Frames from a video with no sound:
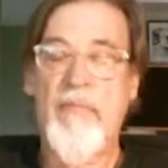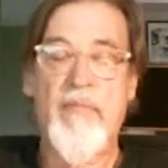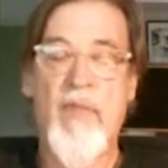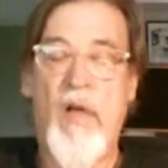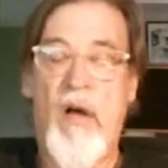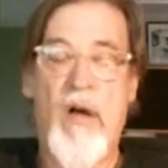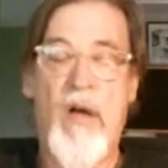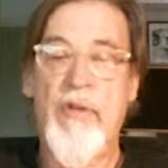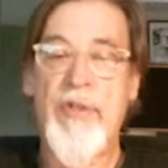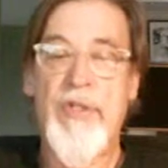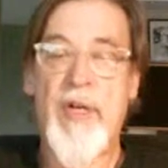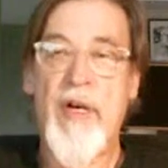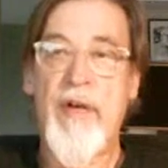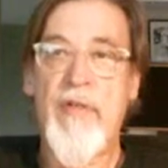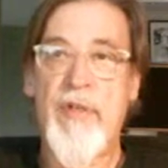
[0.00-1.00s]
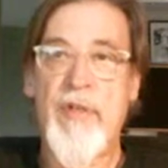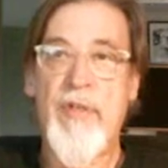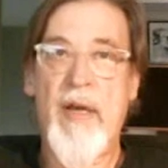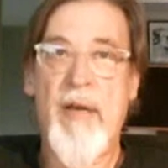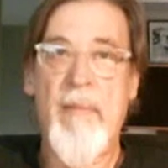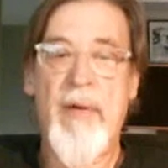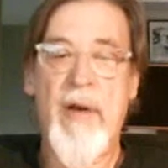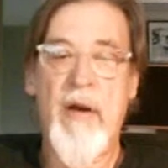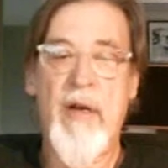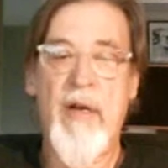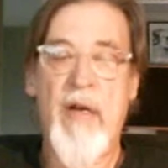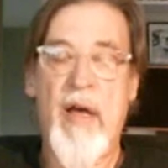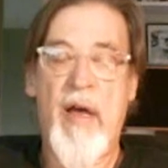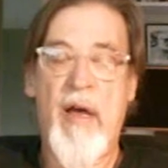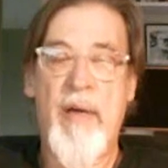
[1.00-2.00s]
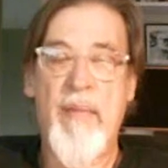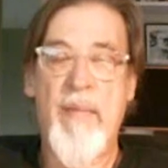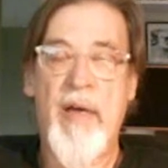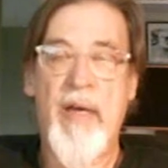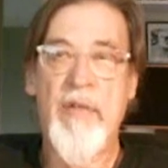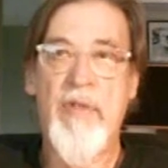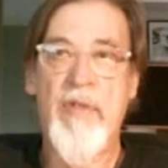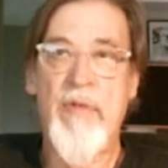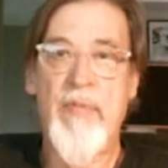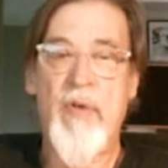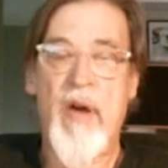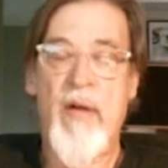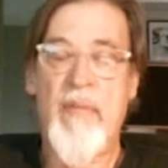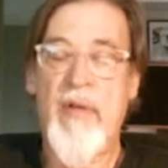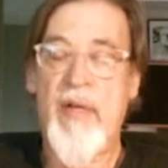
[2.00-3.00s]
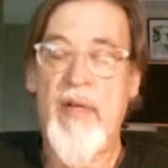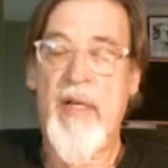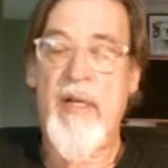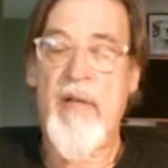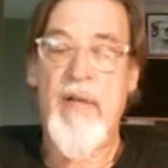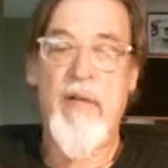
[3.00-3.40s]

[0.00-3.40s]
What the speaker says: a science like physics and sociology.